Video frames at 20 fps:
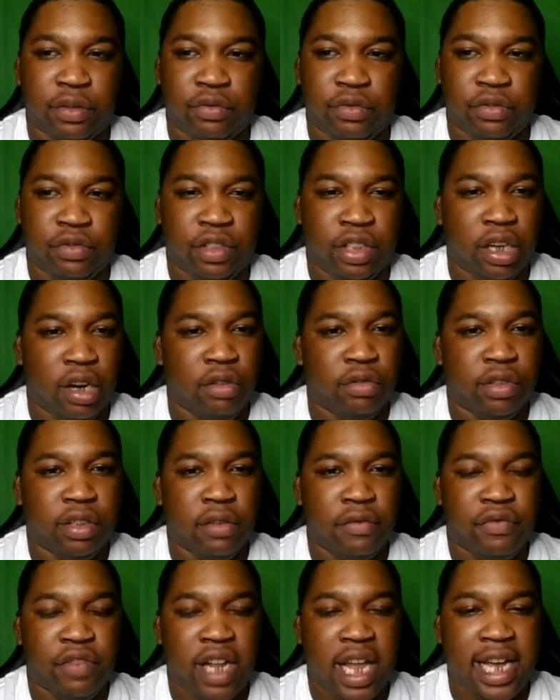Showed
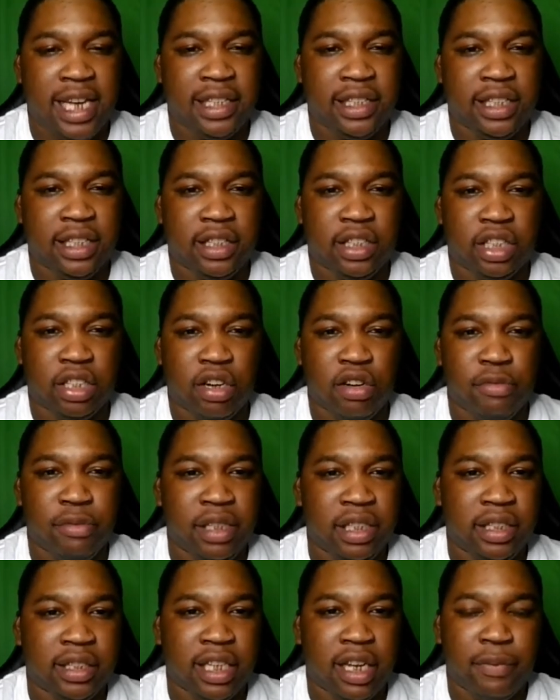some flashes. Showed
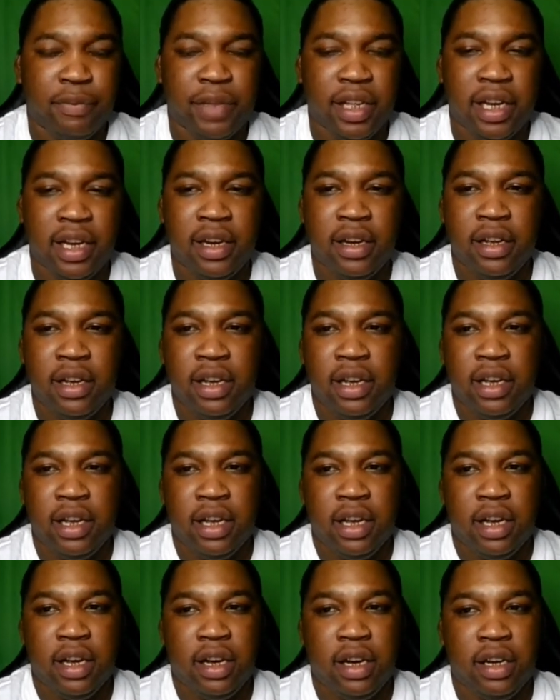me something.
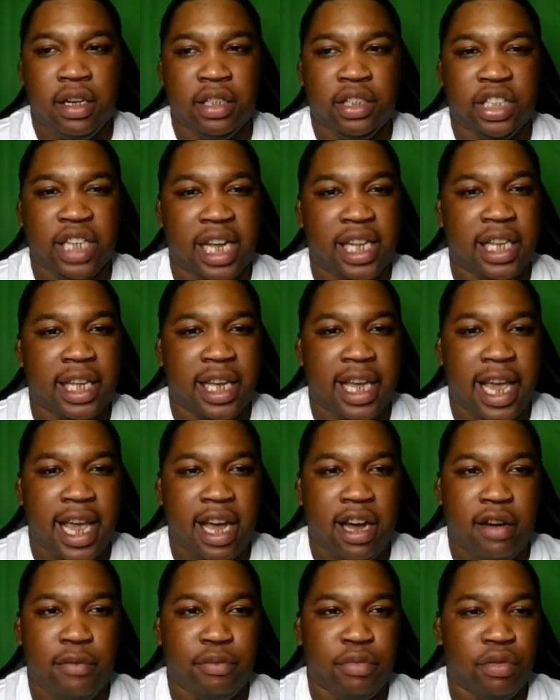Uh, Jalen
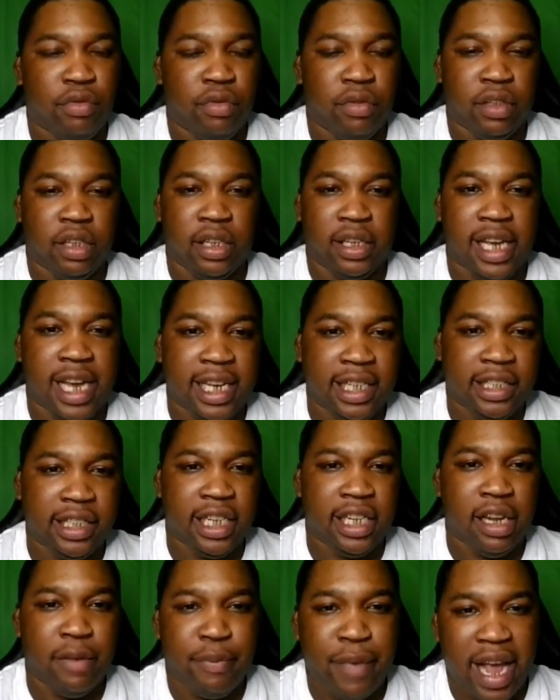Camp, the catch
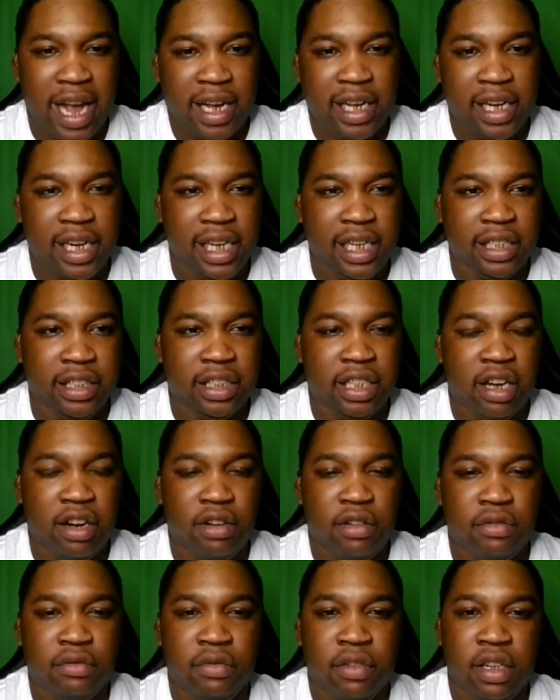in the back of the end
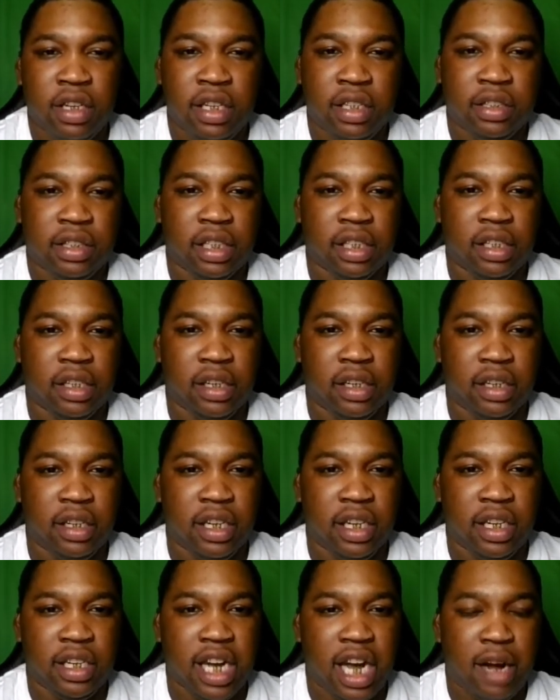zone, the
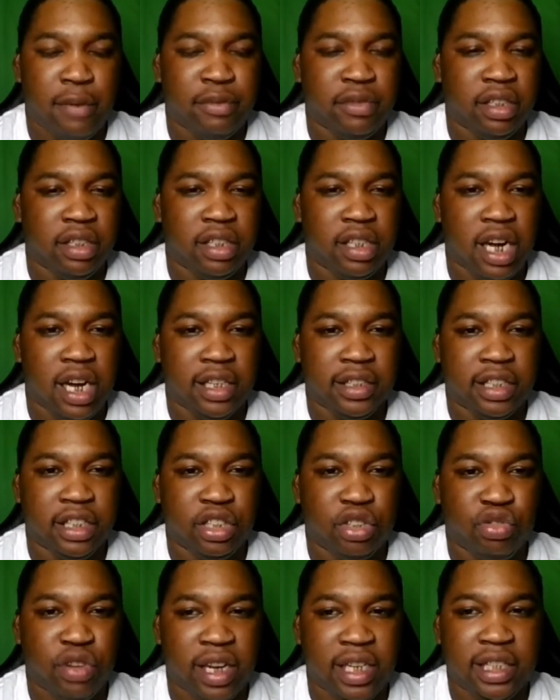good
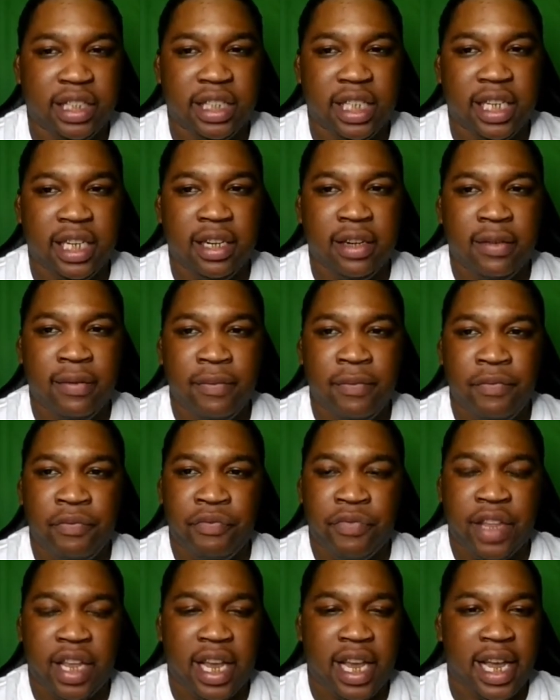concentration,
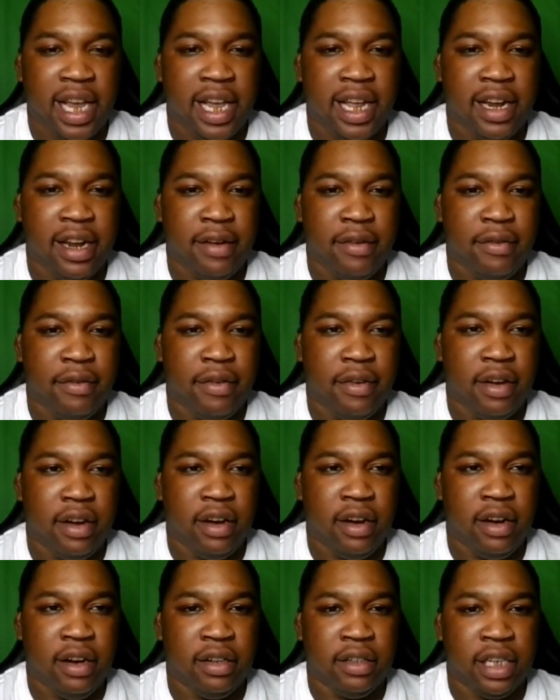and
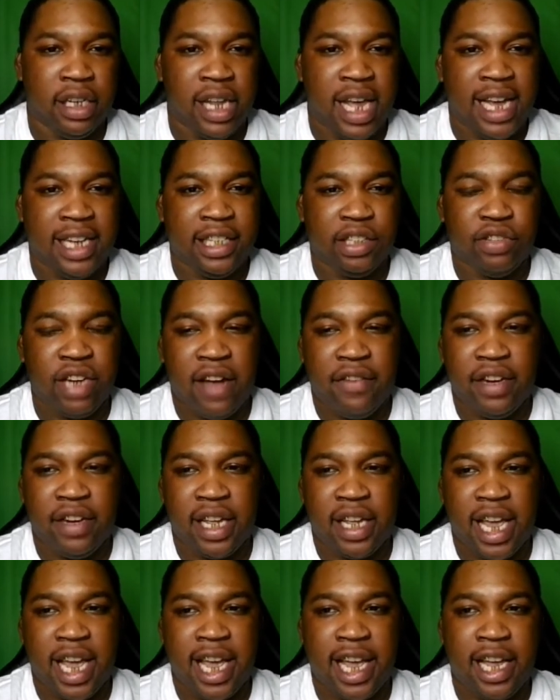uh, the last drive of the
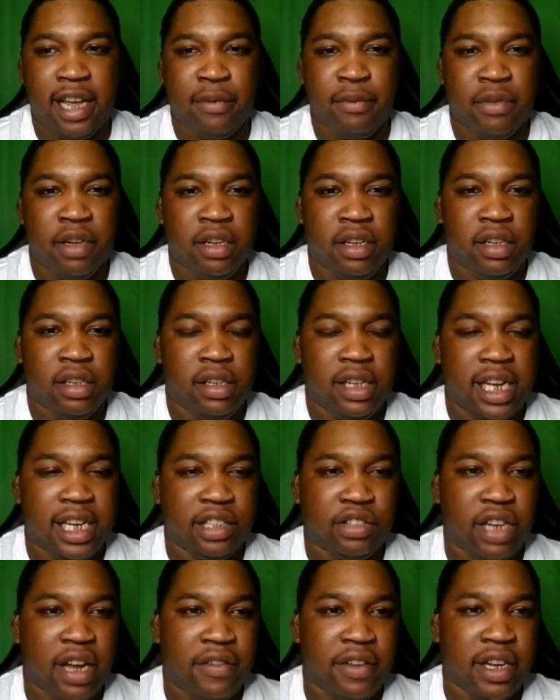game
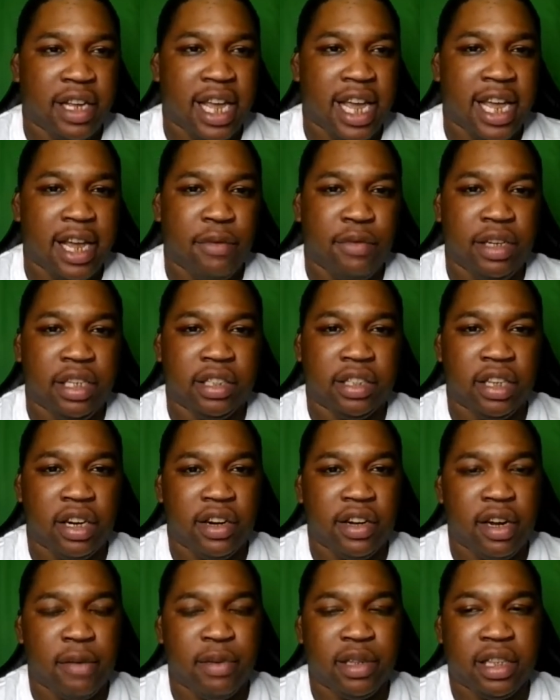Last drive of the game when he
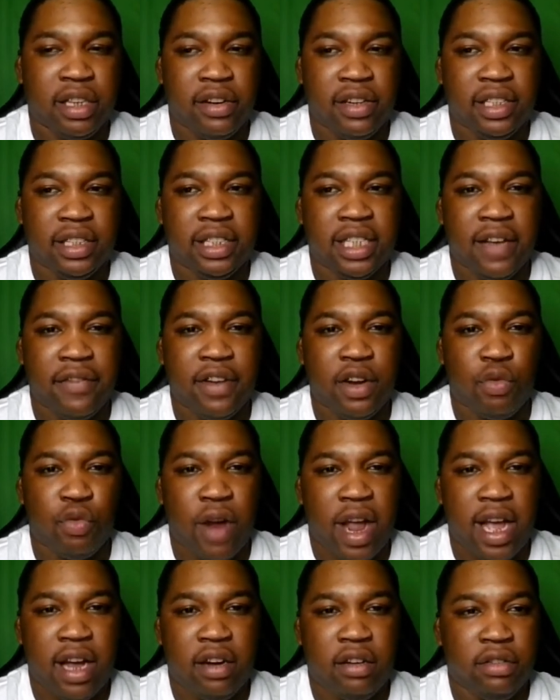turned number 37
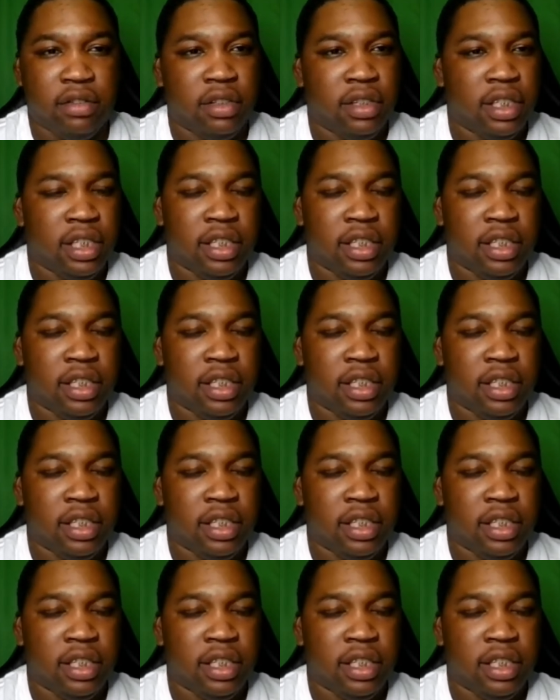around.